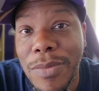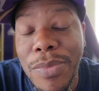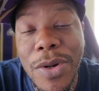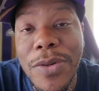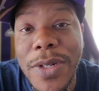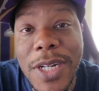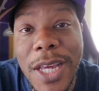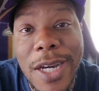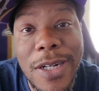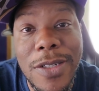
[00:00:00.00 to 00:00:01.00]
proved the
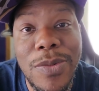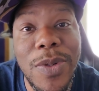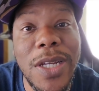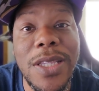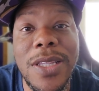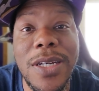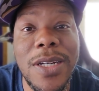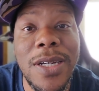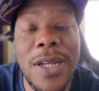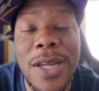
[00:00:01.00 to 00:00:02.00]
doubters with,
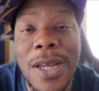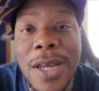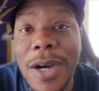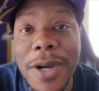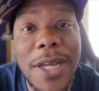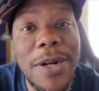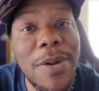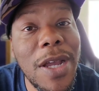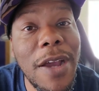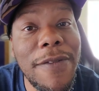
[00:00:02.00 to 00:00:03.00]
uh, oh, he
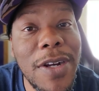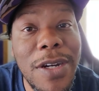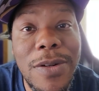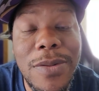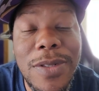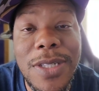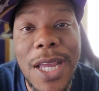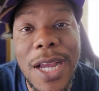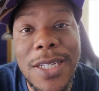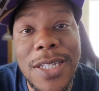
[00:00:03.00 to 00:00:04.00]
don't have no
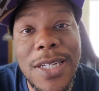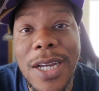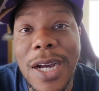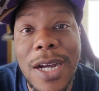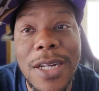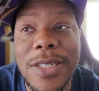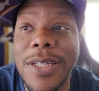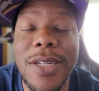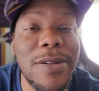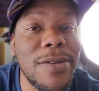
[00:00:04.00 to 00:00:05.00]
sacks in college
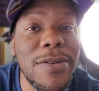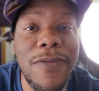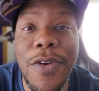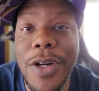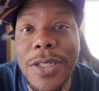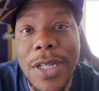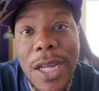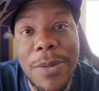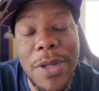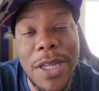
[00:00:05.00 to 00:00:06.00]
first
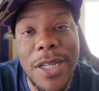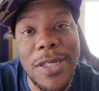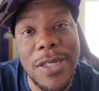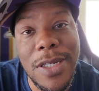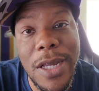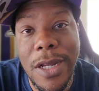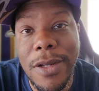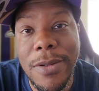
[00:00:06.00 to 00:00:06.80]
game, he gets a sack.